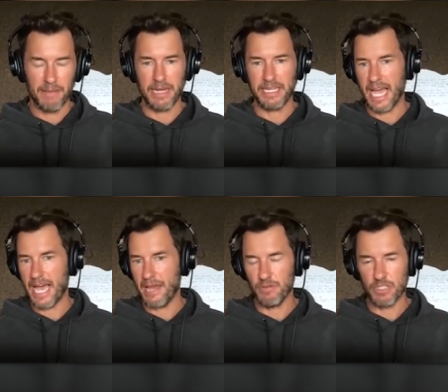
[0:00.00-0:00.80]
My
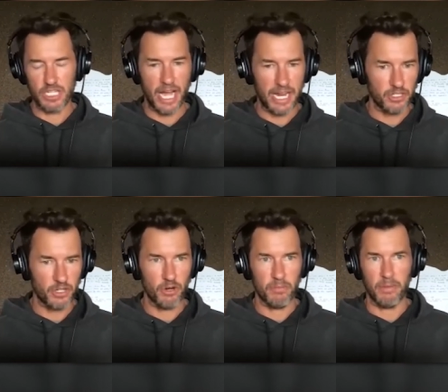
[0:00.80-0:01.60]
dad was a
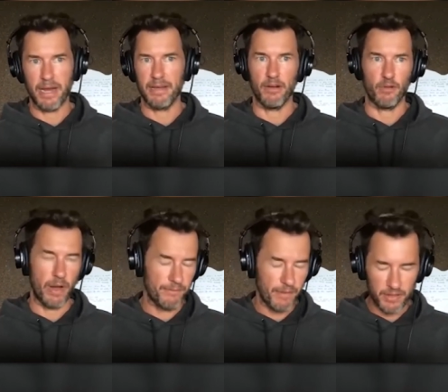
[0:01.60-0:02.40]
doctor, my
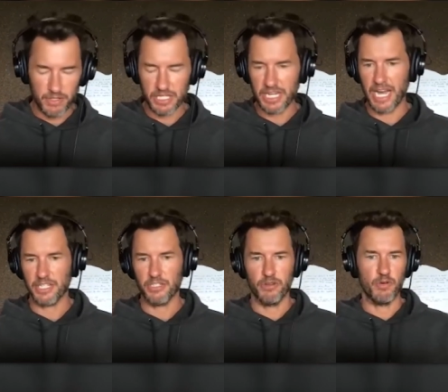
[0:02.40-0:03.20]
grandfather's a
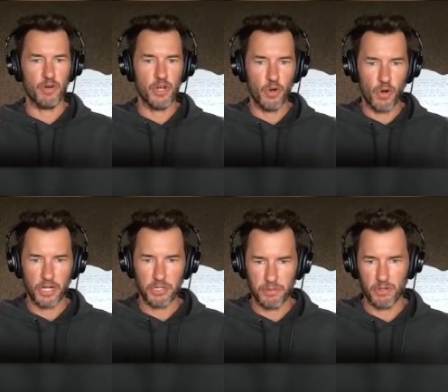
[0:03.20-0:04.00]
doctor. There were no
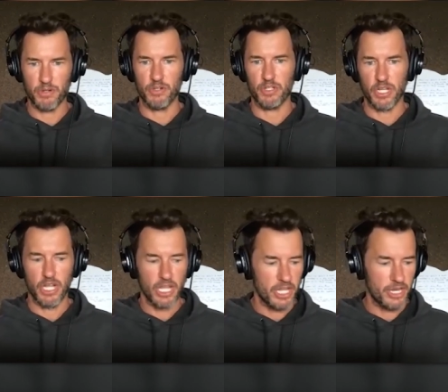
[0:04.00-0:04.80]
entrepreneurs,
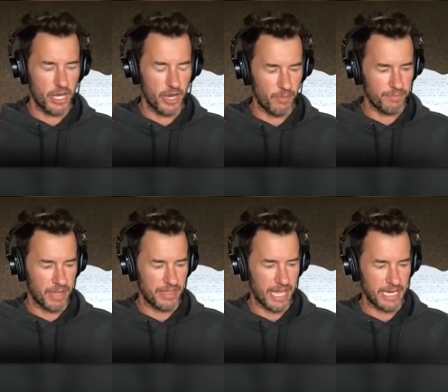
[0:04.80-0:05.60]
you know,
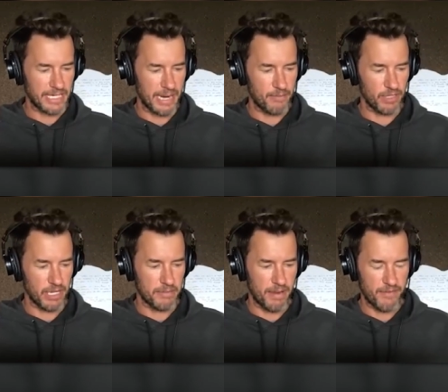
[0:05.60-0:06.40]
at that time
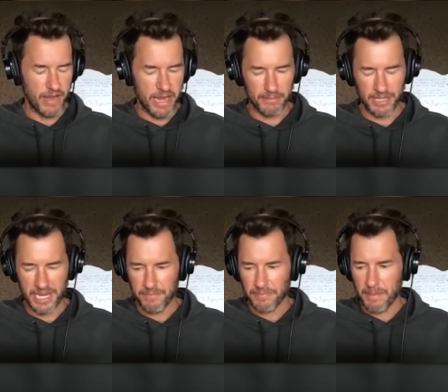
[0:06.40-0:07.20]
really in my
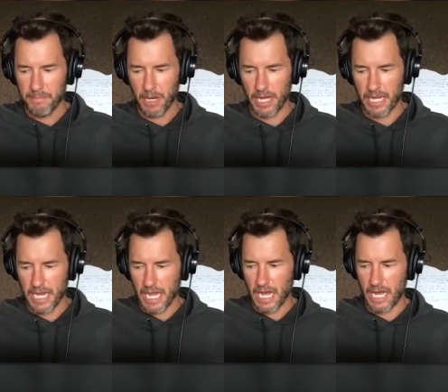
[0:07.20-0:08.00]
family. But
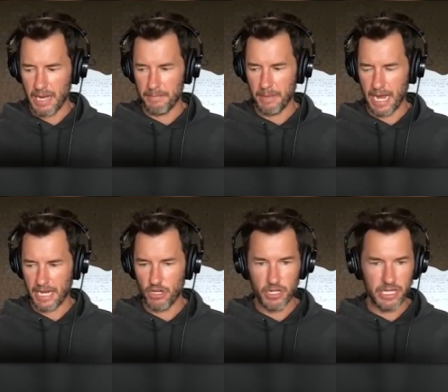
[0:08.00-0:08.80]
um,
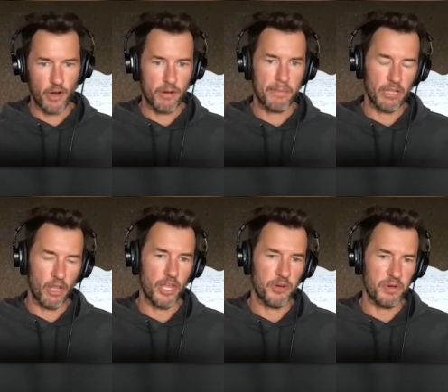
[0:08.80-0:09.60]
I couldn't carry my
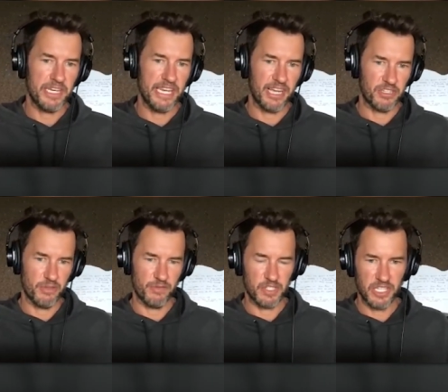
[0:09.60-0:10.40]
laundry down to
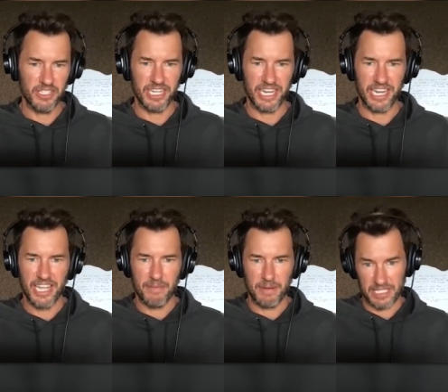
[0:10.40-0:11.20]
the facility
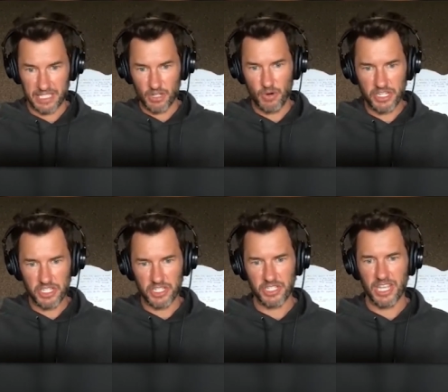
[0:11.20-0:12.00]
because of the
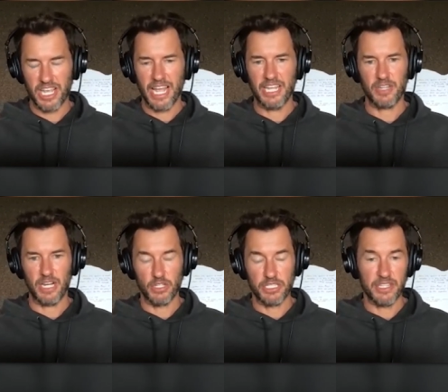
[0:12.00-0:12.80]
crutches. And so
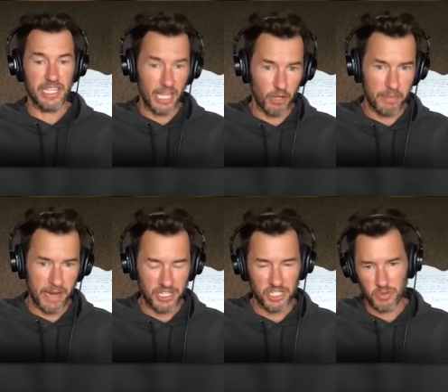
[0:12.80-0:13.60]
I looked in the yellow
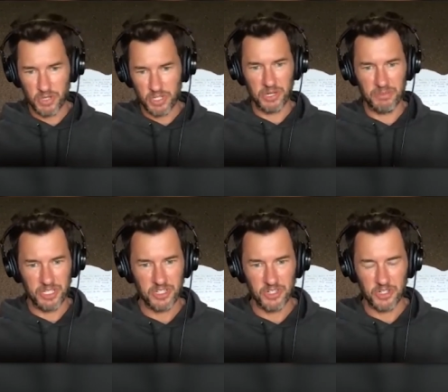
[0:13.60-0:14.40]
pages, which some
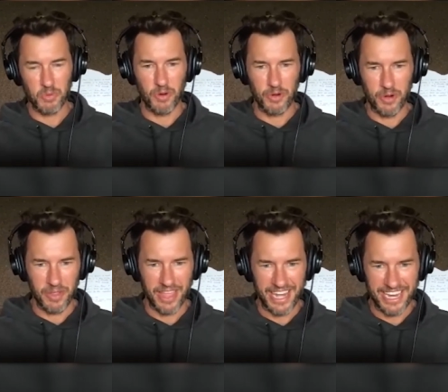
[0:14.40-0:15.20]
listeners won't know
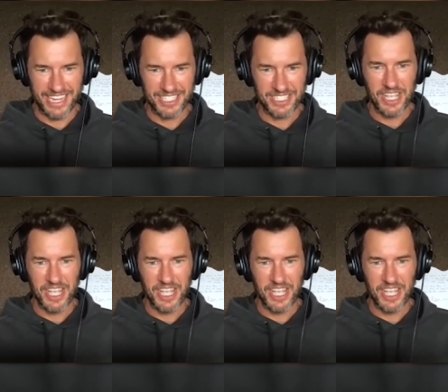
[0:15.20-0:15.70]
what that is.